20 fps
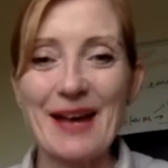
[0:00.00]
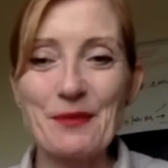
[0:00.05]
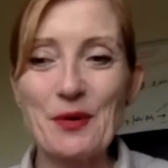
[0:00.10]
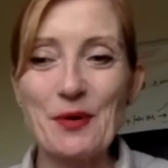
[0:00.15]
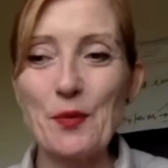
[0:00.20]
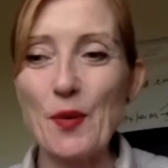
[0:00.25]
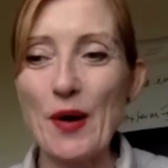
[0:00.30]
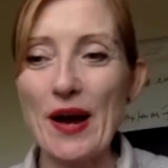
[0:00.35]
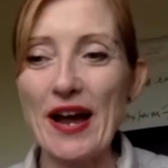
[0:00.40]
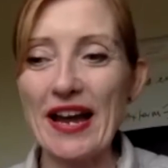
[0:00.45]

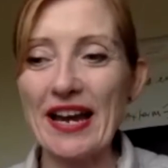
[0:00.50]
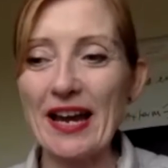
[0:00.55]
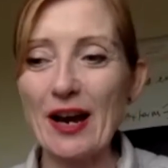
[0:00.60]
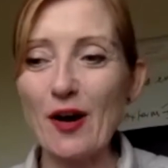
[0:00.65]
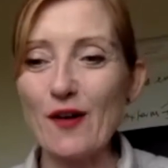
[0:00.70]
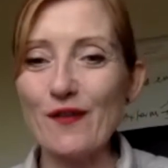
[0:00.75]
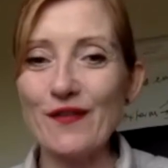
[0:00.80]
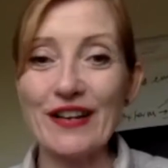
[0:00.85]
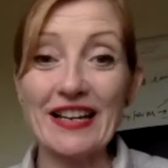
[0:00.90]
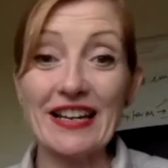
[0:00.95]
way
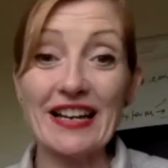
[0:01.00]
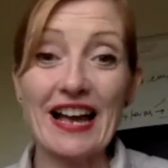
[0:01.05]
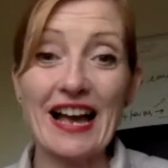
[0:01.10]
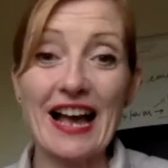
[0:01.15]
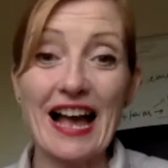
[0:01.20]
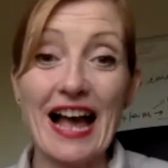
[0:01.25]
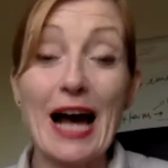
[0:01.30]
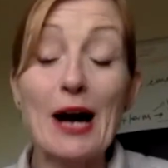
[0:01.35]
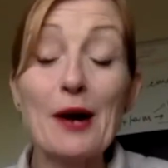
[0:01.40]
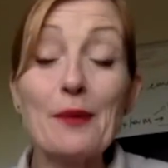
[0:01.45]
of
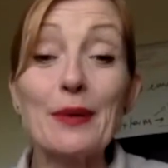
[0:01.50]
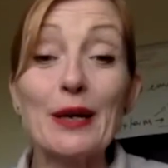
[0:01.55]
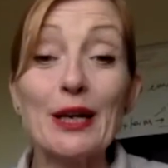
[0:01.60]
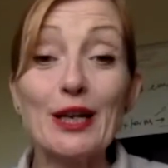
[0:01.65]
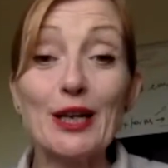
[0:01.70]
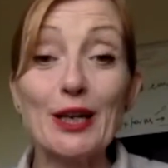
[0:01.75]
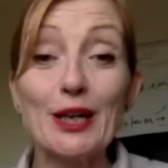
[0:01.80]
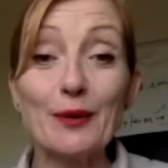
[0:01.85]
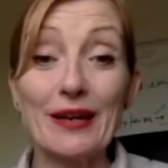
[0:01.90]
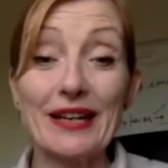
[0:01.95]
helping
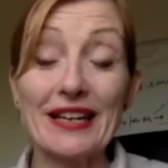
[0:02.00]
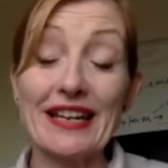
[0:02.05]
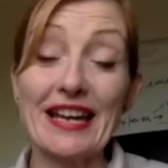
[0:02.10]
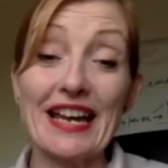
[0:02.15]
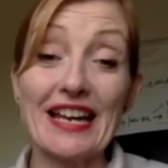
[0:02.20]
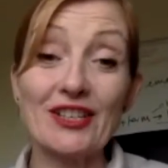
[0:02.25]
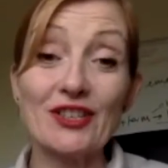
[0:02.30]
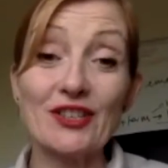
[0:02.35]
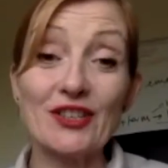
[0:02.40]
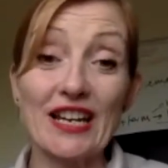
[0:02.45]
you
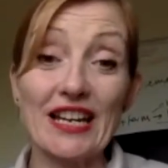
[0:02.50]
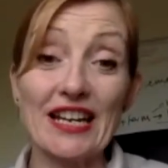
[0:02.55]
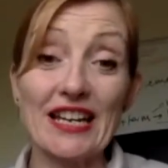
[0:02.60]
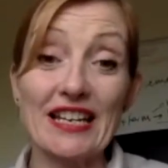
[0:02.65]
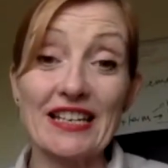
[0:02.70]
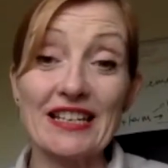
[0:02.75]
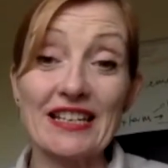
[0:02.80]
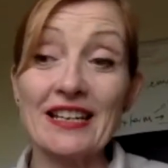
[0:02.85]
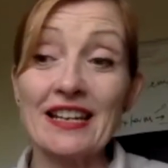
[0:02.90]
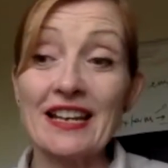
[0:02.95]
engage
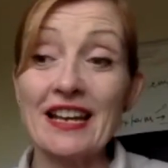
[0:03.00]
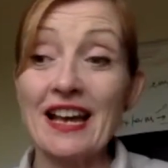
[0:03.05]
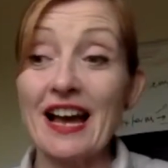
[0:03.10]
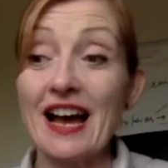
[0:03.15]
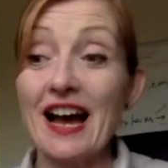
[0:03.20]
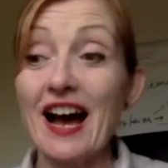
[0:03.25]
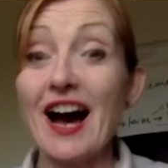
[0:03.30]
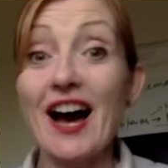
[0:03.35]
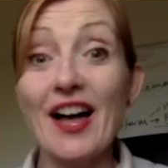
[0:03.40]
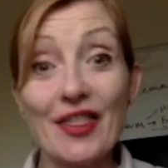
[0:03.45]
in
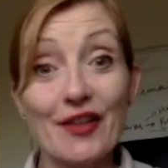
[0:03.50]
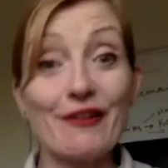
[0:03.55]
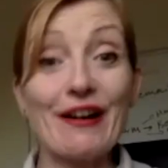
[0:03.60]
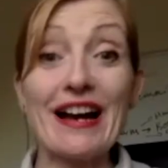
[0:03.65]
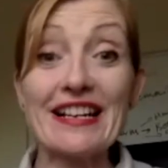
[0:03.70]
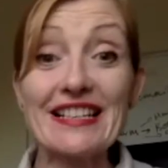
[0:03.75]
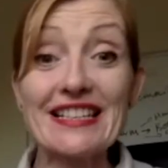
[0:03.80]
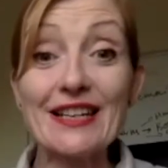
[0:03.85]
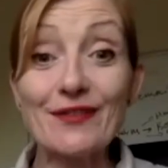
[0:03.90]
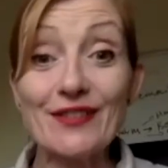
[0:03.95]
other
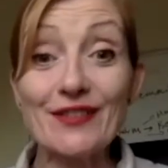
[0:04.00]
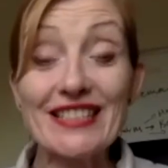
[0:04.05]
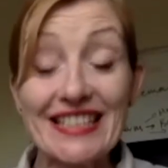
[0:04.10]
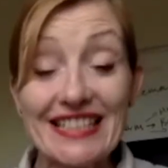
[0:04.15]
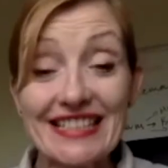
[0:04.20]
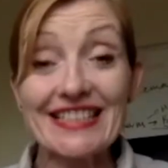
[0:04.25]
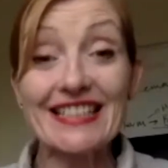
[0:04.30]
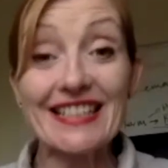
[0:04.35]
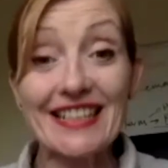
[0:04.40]
activities in